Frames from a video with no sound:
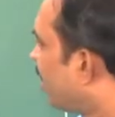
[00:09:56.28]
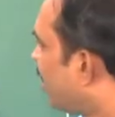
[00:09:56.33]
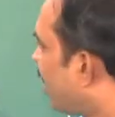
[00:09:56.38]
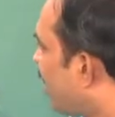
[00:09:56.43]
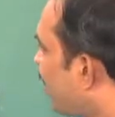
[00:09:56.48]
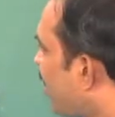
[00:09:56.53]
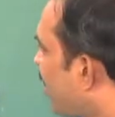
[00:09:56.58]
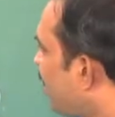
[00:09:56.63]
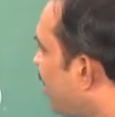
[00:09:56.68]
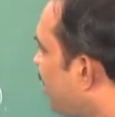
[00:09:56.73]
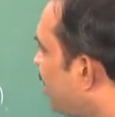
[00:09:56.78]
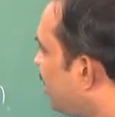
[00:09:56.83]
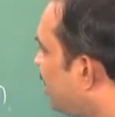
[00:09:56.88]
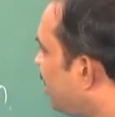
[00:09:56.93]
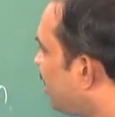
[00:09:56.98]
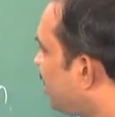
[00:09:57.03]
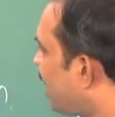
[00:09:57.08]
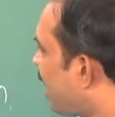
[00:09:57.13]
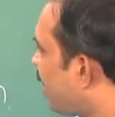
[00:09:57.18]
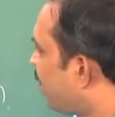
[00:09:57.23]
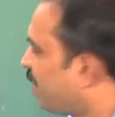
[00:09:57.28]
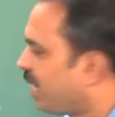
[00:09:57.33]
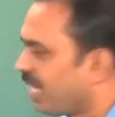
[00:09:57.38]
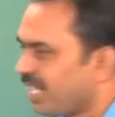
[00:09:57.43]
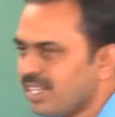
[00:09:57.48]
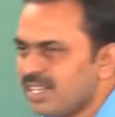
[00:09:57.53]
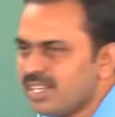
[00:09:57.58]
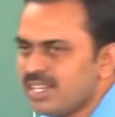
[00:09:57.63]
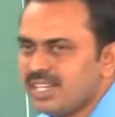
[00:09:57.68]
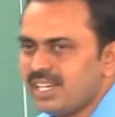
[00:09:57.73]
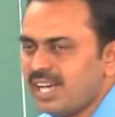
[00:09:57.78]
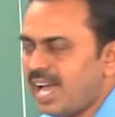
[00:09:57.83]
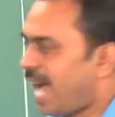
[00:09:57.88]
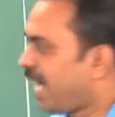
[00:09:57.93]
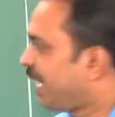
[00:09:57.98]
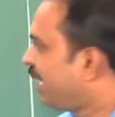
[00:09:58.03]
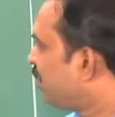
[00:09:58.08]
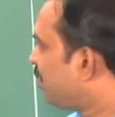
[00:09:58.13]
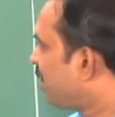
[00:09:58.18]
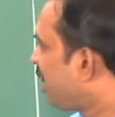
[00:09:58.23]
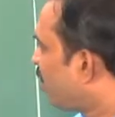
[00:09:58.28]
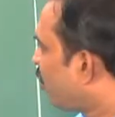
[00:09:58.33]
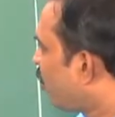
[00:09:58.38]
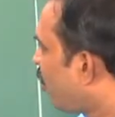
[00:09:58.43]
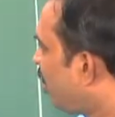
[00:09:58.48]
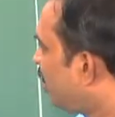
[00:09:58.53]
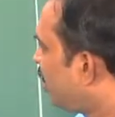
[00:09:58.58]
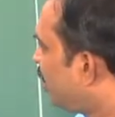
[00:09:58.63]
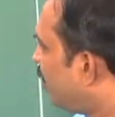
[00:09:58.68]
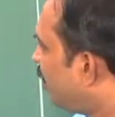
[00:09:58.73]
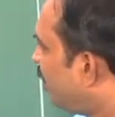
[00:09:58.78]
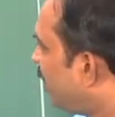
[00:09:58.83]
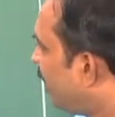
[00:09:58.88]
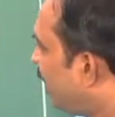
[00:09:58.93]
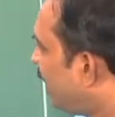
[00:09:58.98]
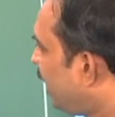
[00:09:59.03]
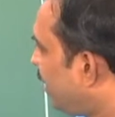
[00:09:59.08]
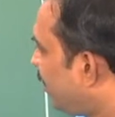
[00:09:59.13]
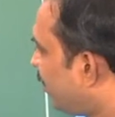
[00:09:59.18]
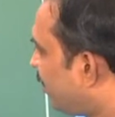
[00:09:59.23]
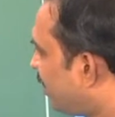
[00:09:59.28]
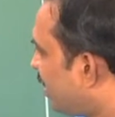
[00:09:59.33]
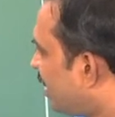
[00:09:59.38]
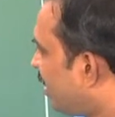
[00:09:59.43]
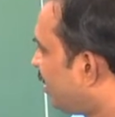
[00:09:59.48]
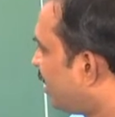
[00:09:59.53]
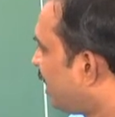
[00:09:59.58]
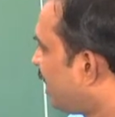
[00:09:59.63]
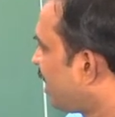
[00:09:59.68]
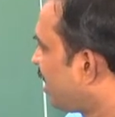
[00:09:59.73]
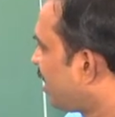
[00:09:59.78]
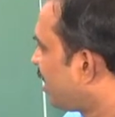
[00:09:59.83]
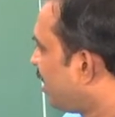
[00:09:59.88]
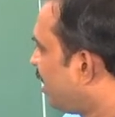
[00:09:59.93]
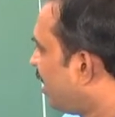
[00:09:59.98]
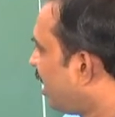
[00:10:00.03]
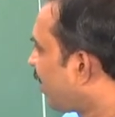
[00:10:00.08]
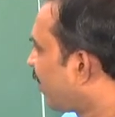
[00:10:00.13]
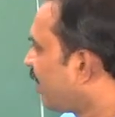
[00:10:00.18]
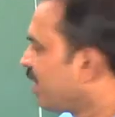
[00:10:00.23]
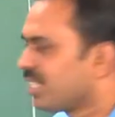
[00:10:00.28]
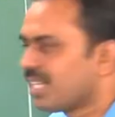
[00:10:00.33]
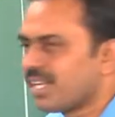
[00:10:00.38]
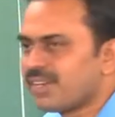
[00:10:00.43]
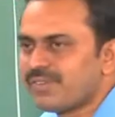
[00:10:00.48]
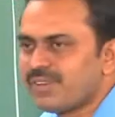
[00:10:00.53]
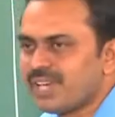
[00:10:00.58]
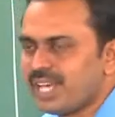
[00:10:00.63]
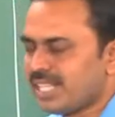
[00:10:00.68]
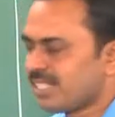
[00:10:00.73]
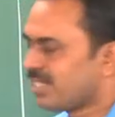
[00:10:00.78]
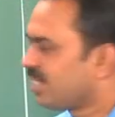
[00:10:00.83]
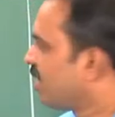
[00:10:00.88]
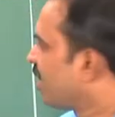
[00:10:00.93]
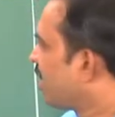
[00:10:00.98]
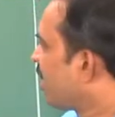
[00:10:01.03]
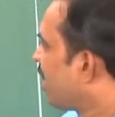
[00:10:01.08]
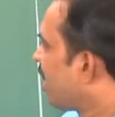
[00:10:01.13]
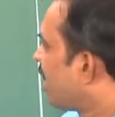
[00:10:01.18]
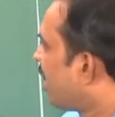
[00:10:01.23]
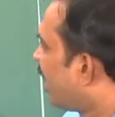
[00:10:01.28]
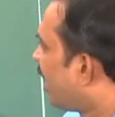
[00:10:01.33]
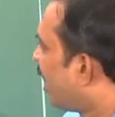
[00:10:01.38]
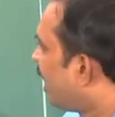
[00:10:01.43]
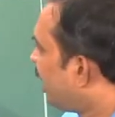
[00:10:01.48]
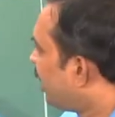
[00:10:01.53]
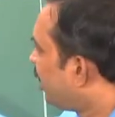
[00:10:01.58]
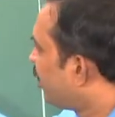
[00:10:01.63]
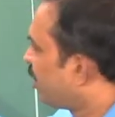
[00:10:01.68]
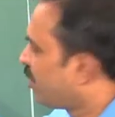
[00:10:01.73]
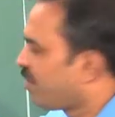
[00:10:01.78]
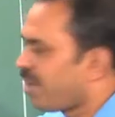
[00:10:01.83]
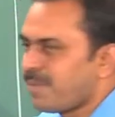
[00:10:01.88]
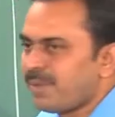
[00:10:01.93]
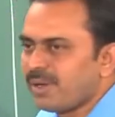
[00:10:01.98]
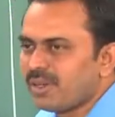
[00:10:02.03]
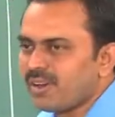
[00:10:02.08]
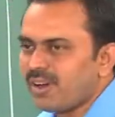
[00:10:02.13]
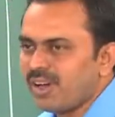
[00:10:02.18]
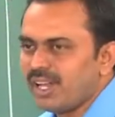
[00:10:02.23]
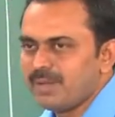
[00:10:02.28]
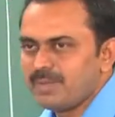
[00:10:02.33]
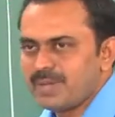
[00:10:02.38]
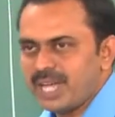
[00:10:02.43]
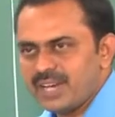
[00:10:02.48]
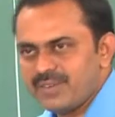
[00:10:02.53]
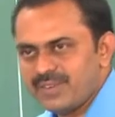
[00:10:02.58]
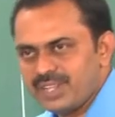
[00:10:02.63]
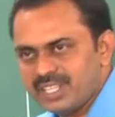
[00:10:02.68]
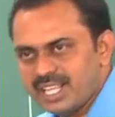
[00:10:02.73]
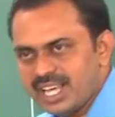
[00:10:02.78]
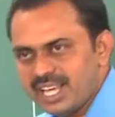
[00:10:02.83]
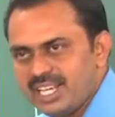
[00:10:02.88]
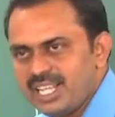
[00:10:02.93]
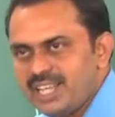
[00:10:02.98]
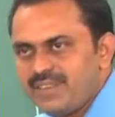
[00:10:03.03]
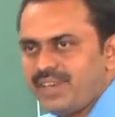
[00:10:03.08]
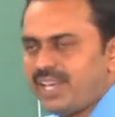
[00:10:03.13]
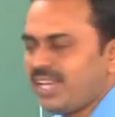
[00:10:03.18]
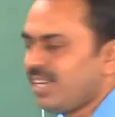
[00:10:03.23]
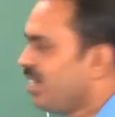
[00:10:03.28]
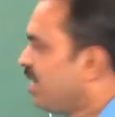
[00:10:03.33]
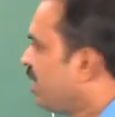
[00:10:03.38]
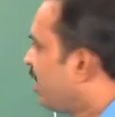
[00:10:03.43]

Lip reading: evaporation that is happening, atoms are going to leave the liquid surface into the vapor column, and when they are leaving,